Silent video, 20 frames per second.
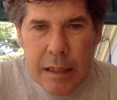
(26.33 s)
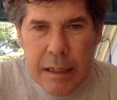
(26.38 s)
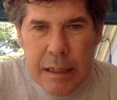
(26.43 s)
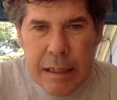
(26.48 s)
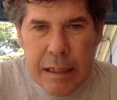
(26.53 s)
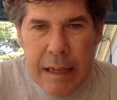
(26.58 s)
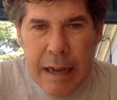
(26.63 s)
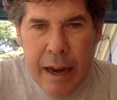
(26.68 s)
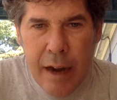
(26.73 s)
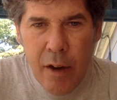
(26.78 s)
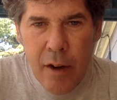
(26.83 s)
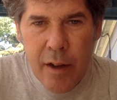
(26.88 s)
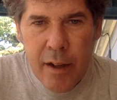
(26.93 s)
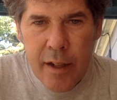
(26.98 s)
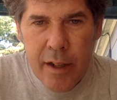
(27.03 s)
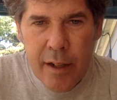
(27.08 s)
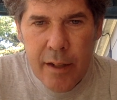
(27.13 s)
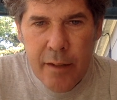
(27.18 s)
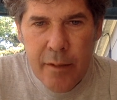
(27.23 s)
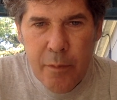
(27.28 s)

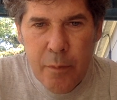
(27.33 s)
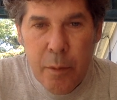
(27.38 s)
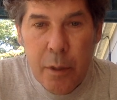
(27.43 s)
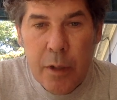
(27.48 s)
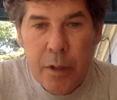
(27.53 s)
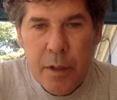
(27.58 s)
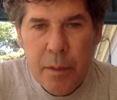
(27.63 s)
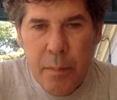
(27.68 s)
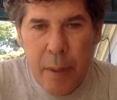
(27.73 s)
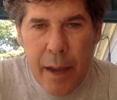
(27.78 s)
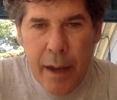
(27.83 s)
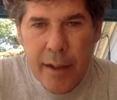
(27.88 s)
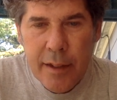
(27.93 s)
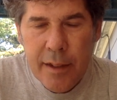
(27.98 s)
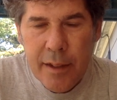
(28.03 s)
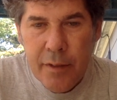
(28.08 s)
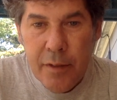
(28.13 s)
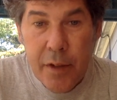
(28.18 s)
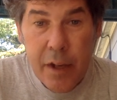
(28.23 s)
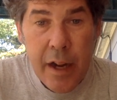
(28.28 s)
narrative
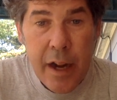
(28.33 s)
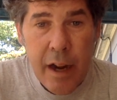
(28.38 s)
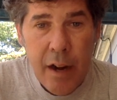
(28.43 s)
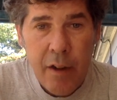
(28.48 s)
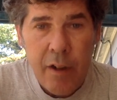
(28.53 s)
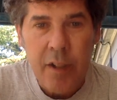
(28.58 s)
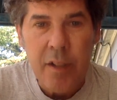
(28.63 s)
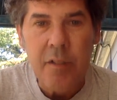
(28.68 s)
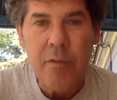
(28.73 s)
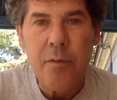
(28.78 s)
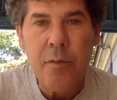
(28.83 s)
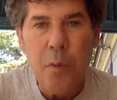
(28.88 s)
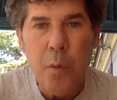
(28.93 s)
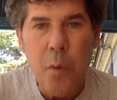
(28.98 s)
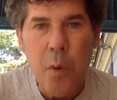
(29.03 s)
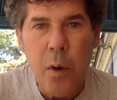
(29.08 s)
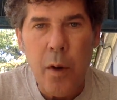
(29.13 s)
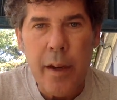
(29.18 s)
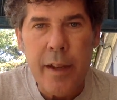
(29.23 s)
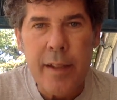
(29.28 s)
perspective and narrative
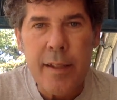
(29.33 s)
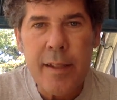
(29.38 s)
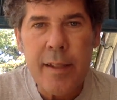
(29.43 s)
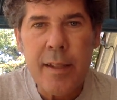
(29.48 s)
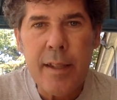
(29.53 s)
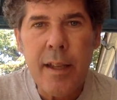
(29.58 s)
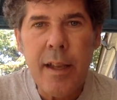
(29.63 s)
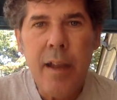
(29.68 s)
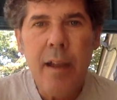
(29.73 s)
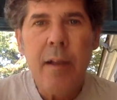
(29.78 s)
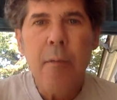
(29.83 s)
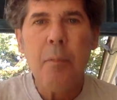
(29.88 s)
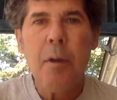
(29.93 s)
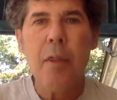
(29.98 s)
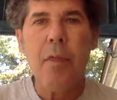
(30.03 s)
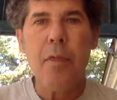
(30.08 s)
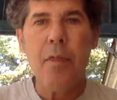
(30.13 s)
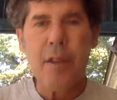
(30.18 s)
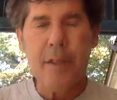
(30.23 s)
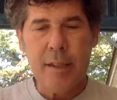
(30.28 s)
voice,
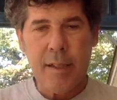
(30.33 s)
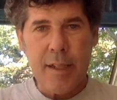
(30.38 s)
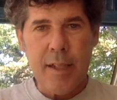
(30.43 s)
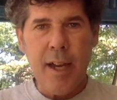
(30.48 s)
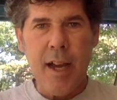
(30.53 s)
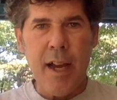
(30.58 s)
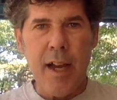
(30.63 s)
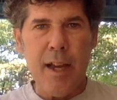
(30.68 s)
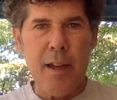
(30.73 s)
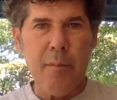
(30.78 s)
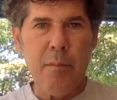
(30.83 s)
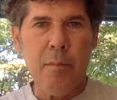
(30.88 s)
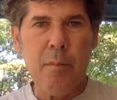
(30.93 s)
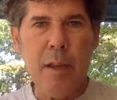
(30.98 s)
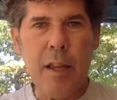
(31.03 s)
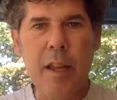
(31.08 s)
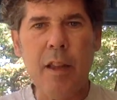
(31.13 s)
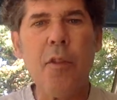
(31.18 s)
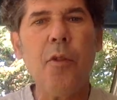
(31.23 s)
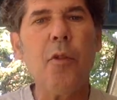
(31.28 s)
but this
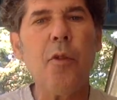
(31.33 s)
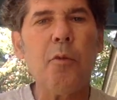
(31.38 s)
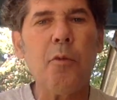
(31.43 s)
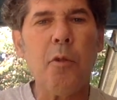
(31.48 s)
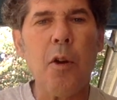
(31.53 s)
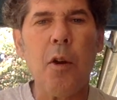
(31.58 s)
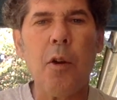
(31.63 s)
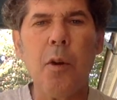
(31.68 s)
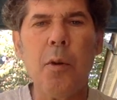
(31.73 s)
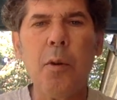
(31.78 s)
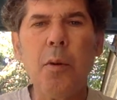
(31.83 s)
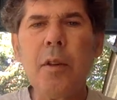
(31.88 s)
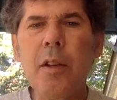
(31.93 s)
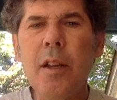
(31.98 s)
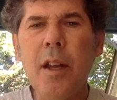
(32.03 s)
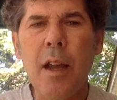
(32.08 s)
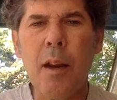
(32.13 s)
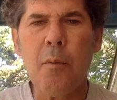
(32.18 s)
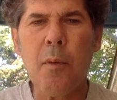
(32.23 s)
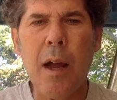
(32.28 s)
time in the road,
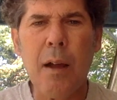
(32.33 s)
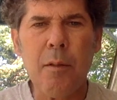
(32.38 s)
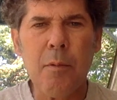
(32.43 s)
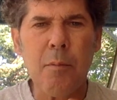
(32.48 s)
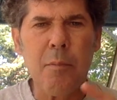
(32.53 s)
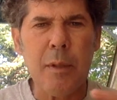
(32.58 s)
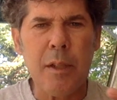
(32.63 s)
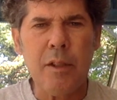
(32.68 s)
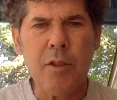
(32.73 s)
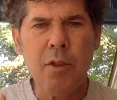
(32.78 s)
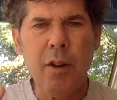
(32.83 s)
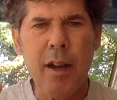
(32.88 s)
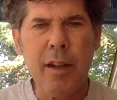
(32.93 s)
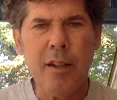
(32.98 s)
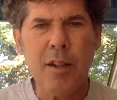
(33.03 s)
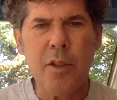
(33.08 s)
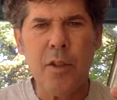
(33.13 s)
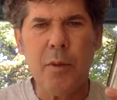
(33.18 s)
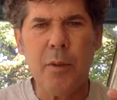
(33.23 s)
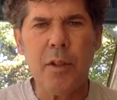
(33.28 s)
and I'll be
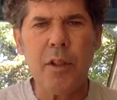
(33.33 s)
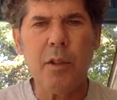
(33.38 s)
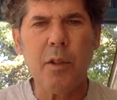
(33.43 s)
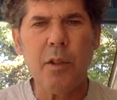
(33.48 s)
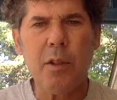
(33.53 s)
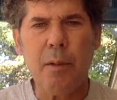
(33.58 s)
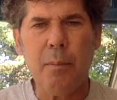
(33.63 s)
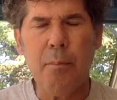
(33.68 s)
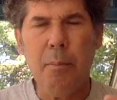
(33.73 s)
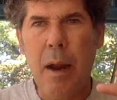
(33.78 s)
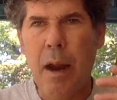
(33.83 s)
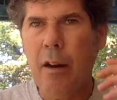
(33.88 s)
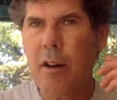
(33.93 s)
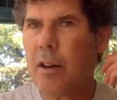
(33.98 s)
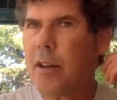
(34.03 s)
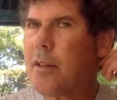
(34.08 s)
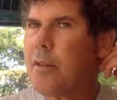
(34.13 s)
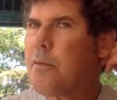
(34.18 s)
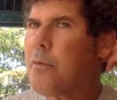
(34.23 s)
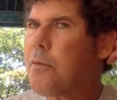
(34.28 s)
trying to do a little
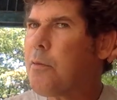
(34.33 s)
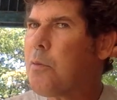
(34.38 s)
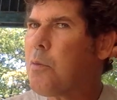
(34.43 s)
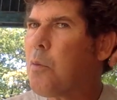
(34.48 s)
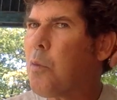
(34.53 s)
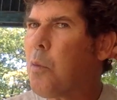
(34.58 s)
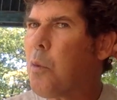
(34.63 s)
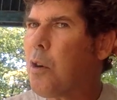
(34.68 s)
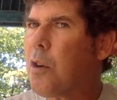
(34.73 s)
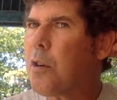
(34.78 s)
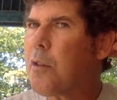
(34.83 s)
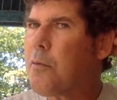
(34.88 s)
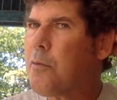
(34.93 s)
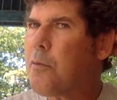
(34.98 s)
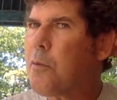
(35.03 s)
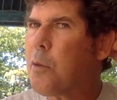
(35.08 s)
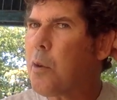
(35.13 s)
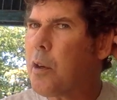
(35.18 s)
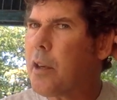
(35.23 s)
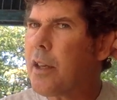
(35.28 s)
comparative work
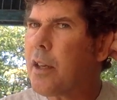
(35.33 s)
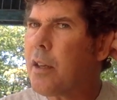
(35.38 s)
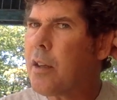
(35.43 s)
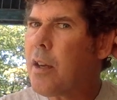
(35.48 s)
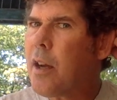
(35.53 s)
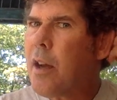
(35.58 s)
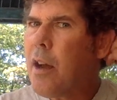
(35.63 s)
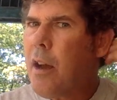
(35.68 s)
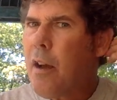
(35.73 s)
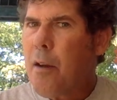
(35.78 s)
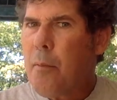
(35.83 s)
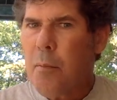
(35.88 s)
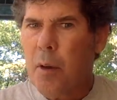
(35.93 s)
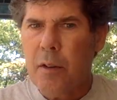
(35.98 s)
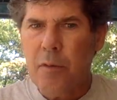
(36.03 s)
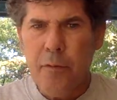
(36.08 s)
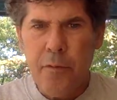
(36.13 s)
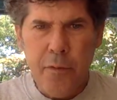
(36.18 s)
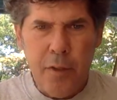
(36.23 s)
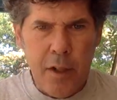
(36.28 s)
for you.
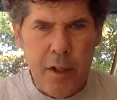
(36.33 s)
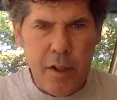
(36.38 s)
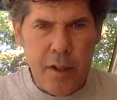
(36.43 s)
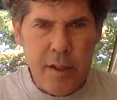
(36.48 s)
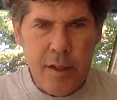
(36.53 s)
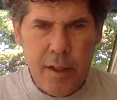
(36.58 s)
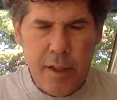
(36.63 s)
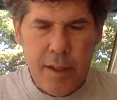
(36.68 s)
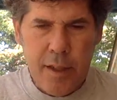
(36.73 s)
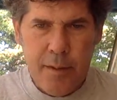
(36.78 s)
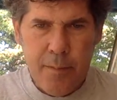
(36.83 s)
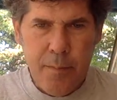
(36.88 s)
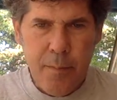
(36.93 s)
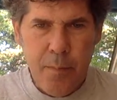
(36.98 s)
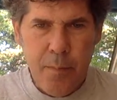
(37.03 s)
But first,